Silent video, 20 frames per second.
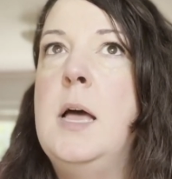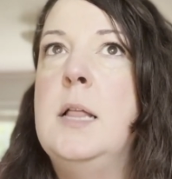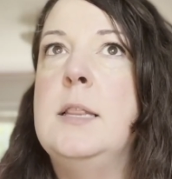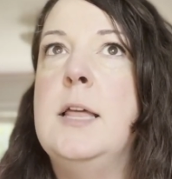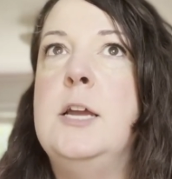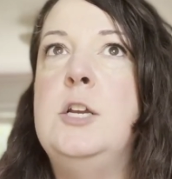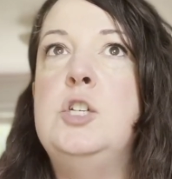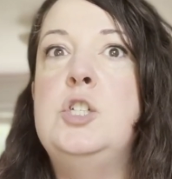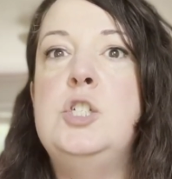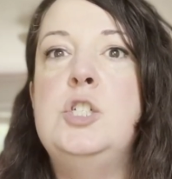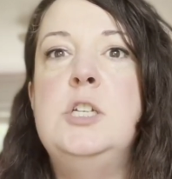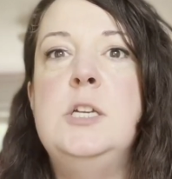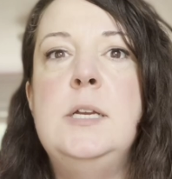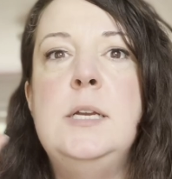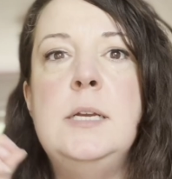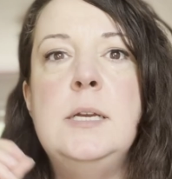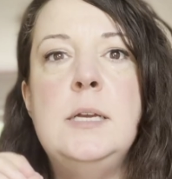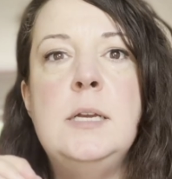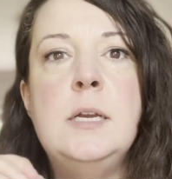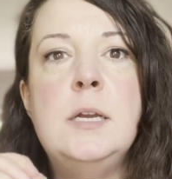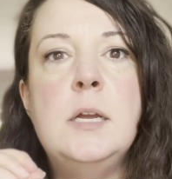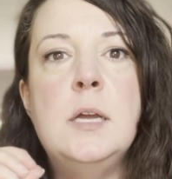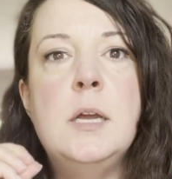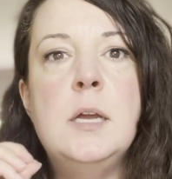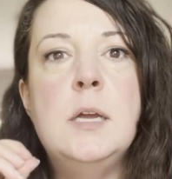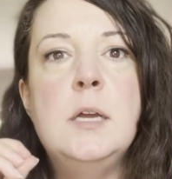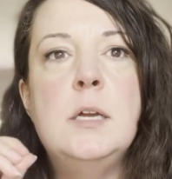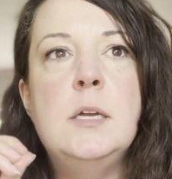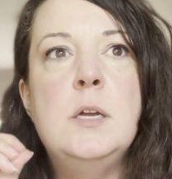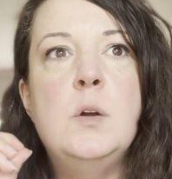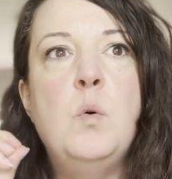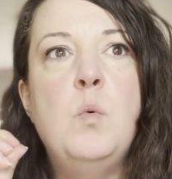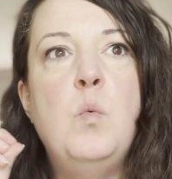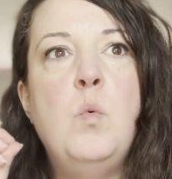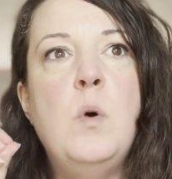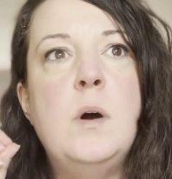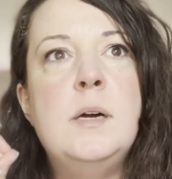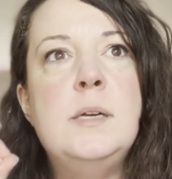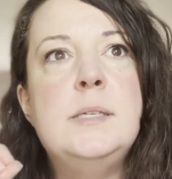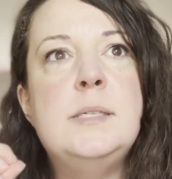Like she
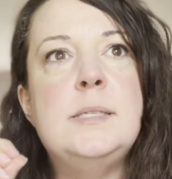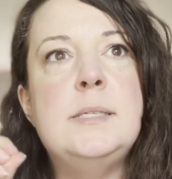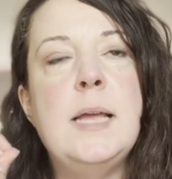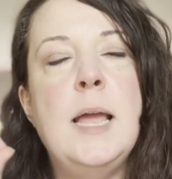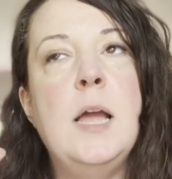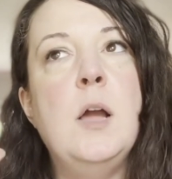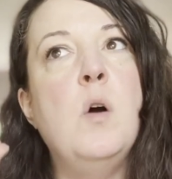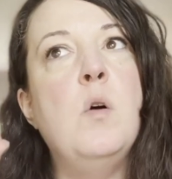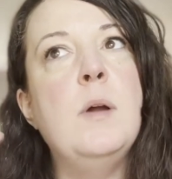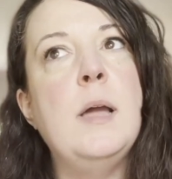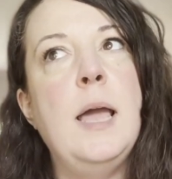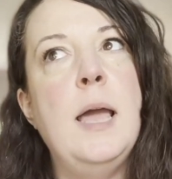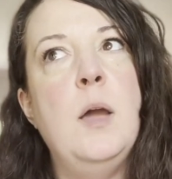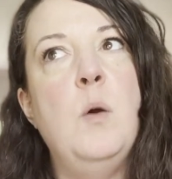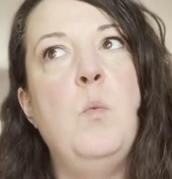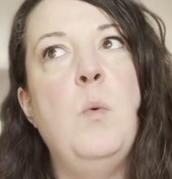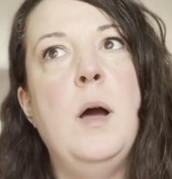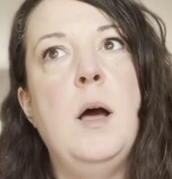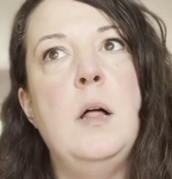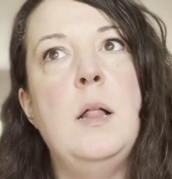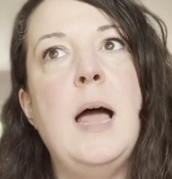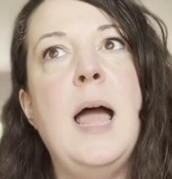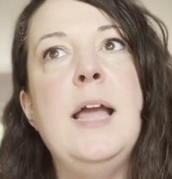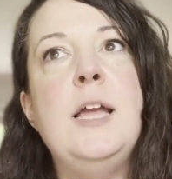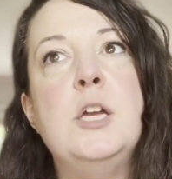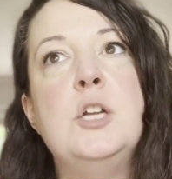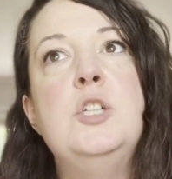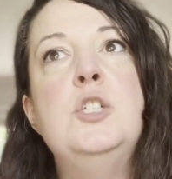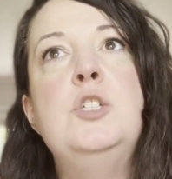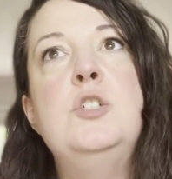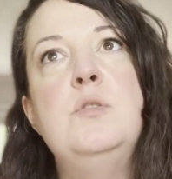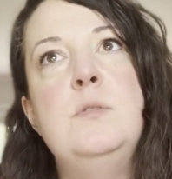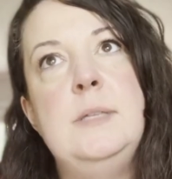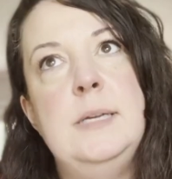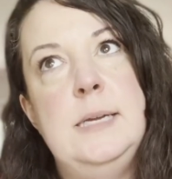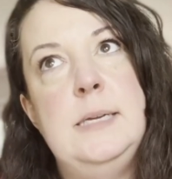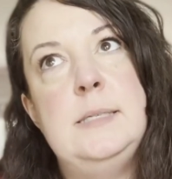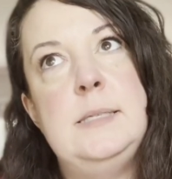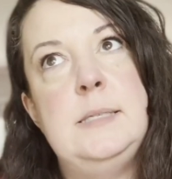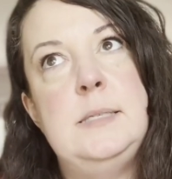was saying, okay, well, I can do
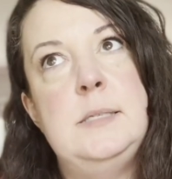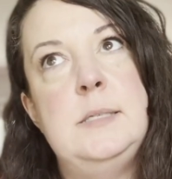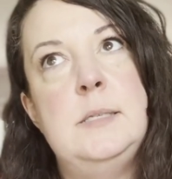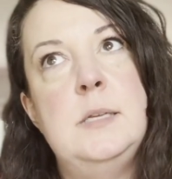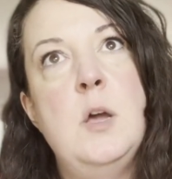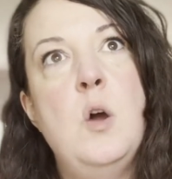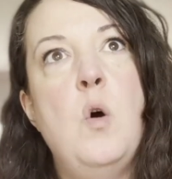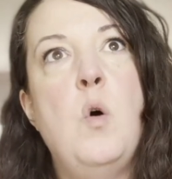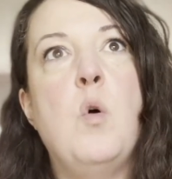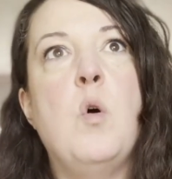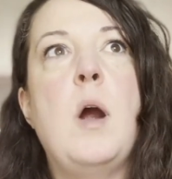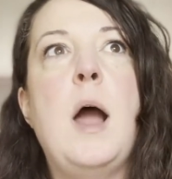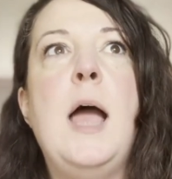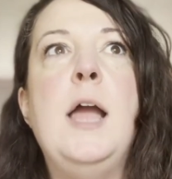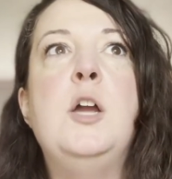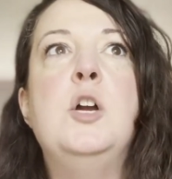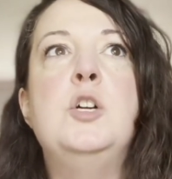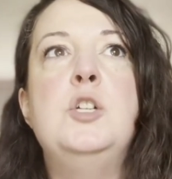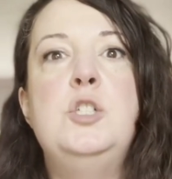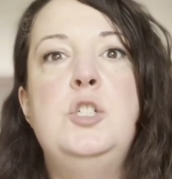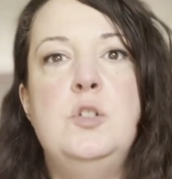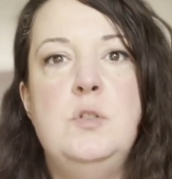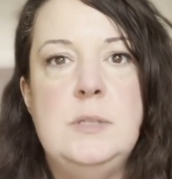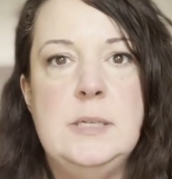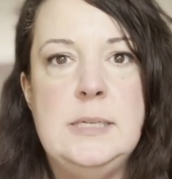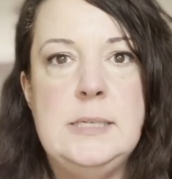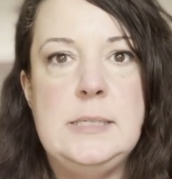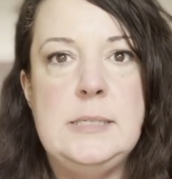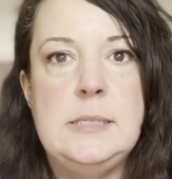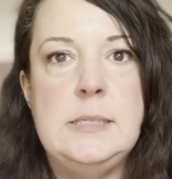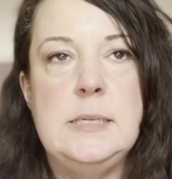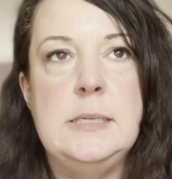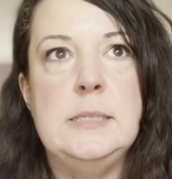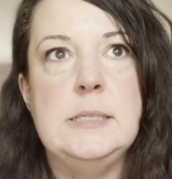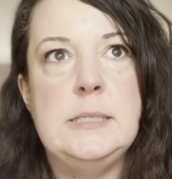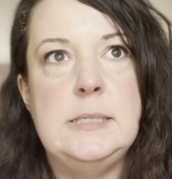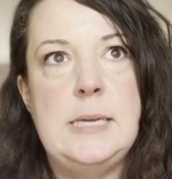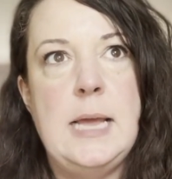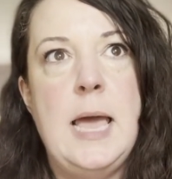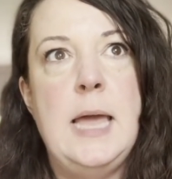this, or I could do this
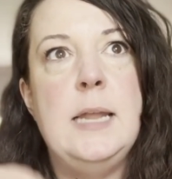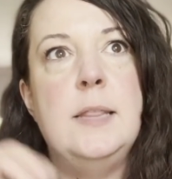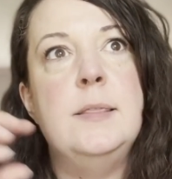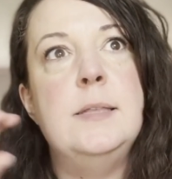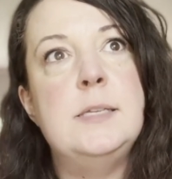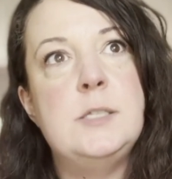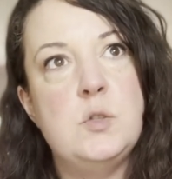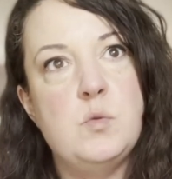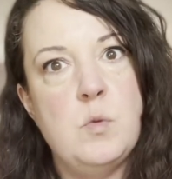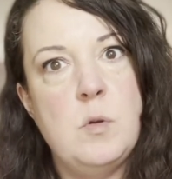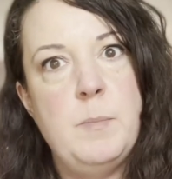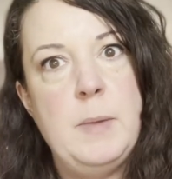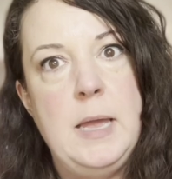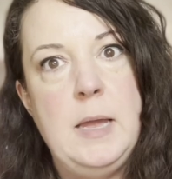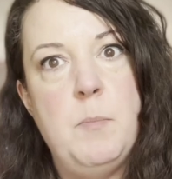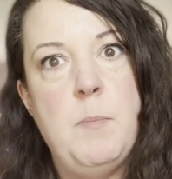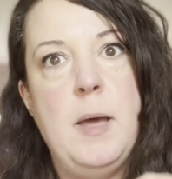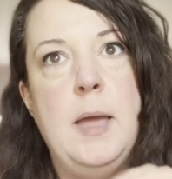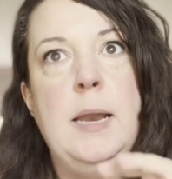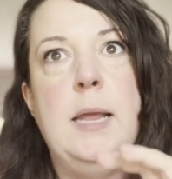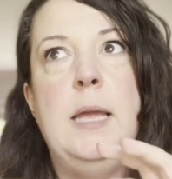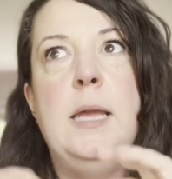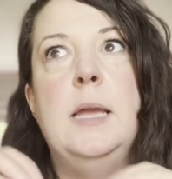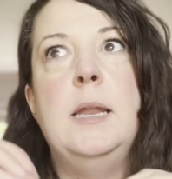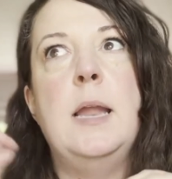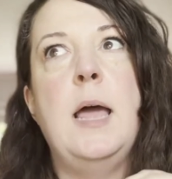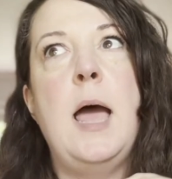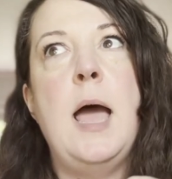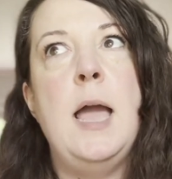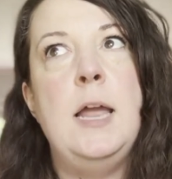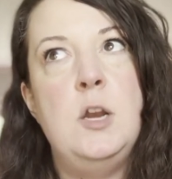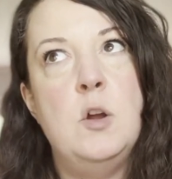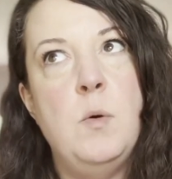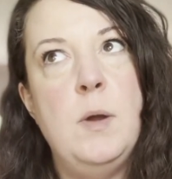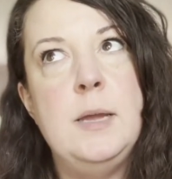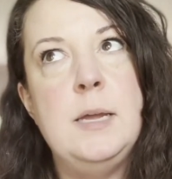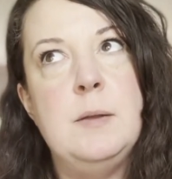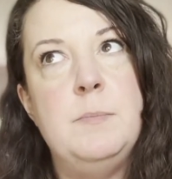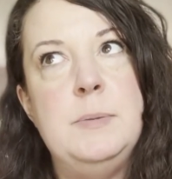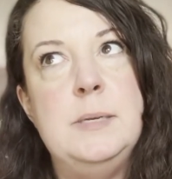instead, and this will make money, and I know
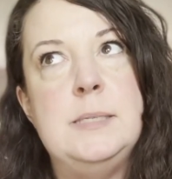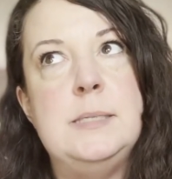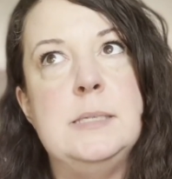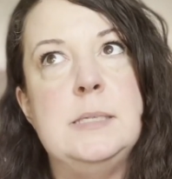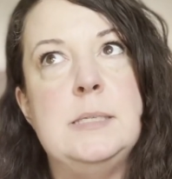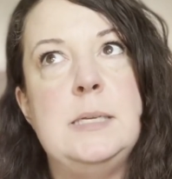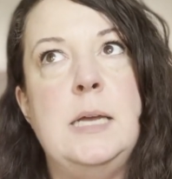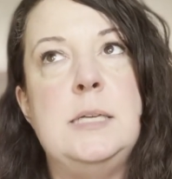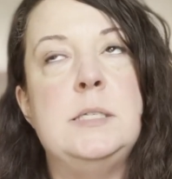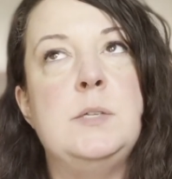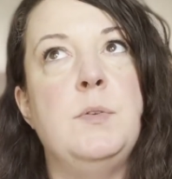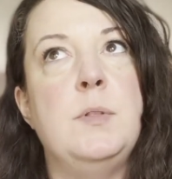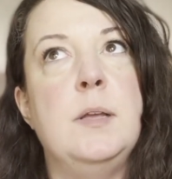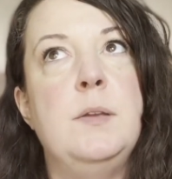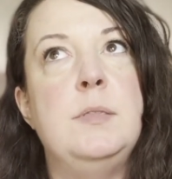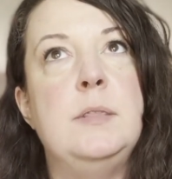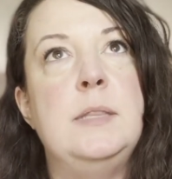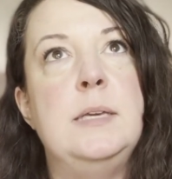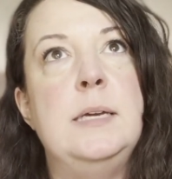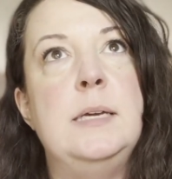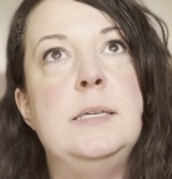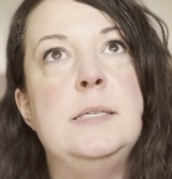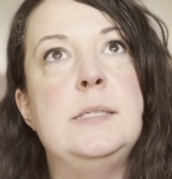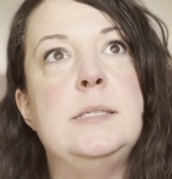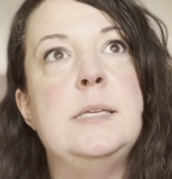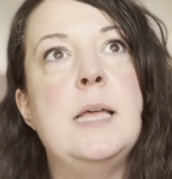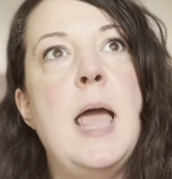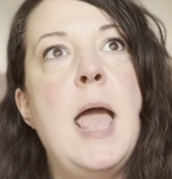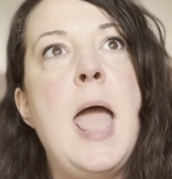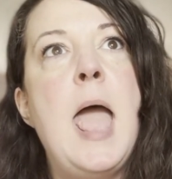I can be successful at this.